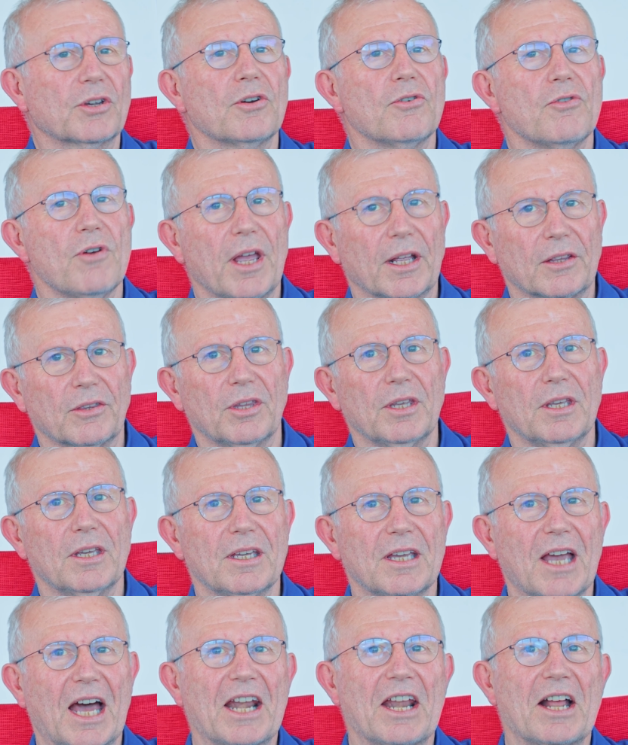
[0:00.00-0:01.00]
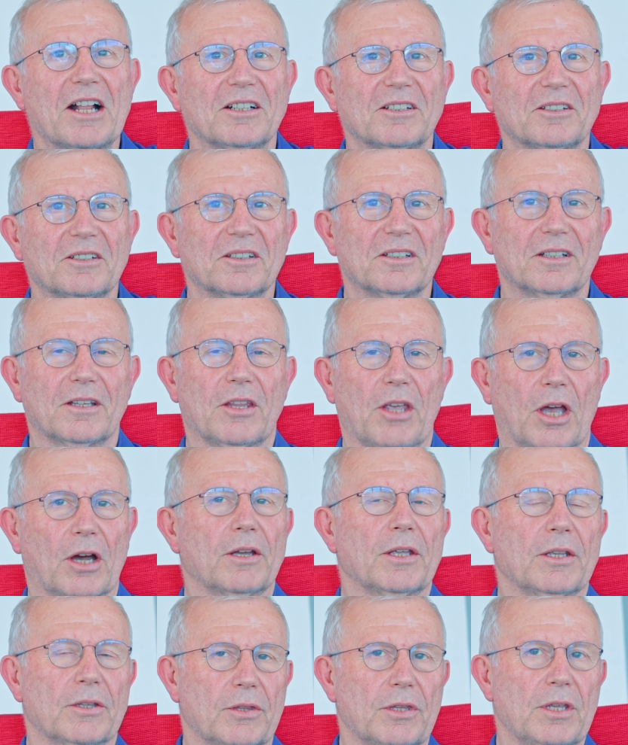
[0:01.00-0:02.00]
correct. The
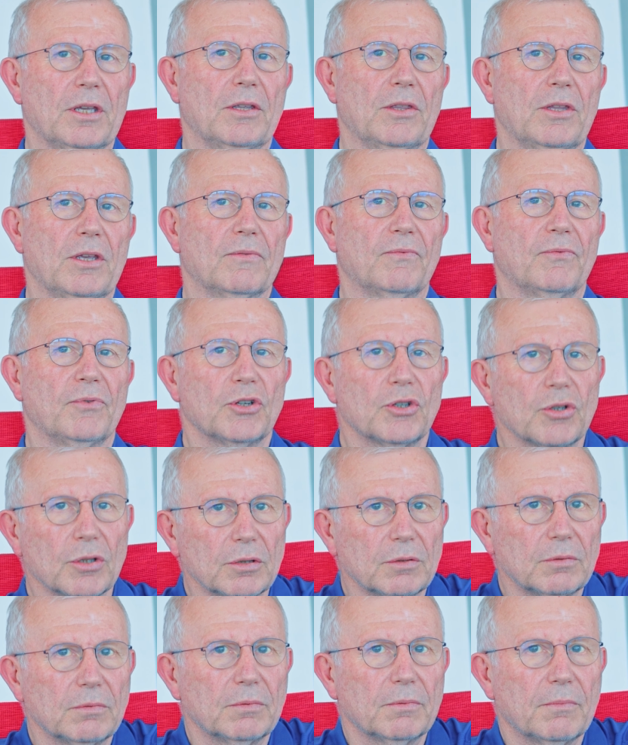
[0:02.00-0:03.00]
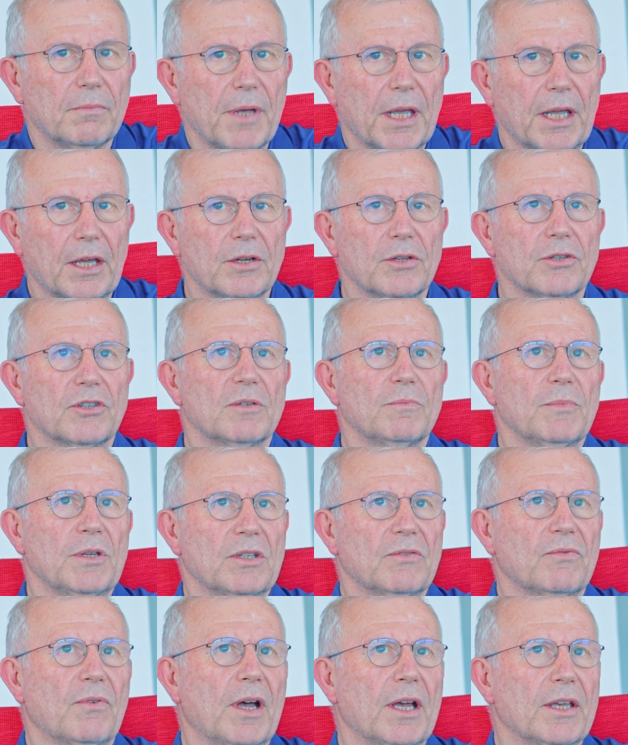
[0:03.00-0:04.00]
official mechanism
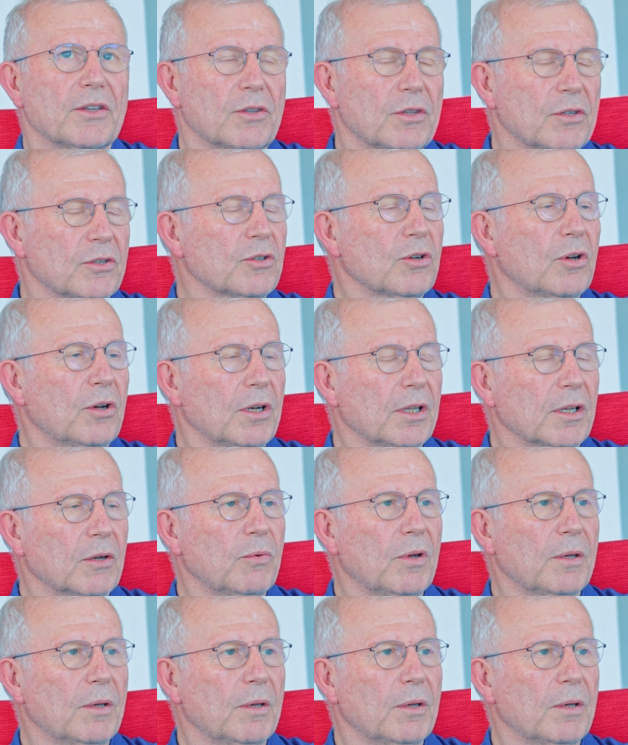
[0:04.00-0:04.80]
is via the Starlink